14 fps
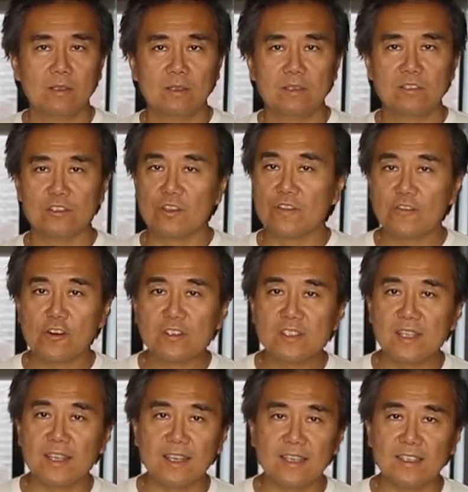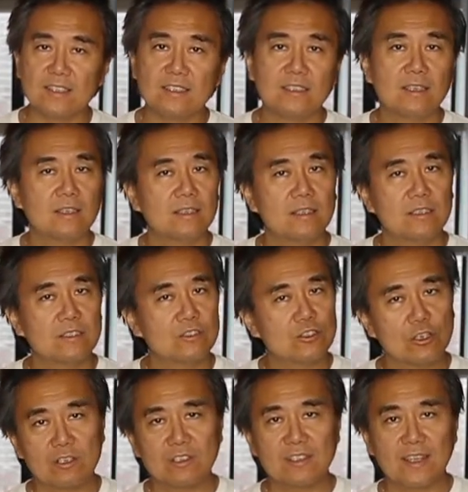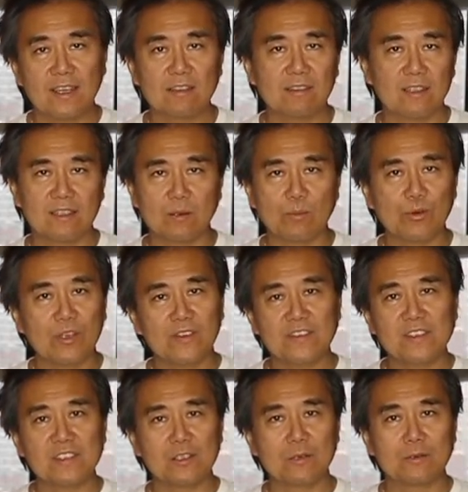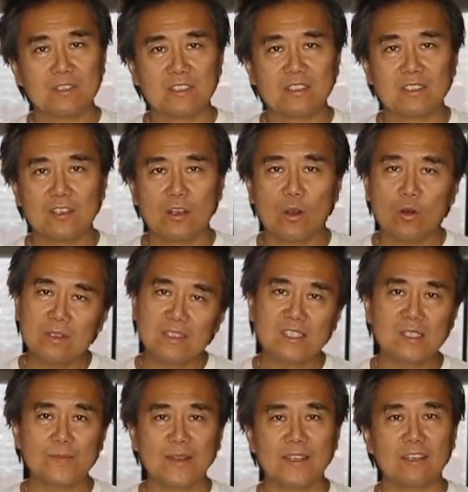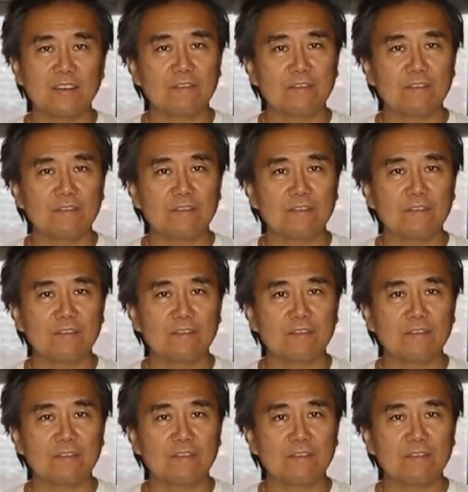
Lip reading: So the first thing is, turns out that the previous owners only spent a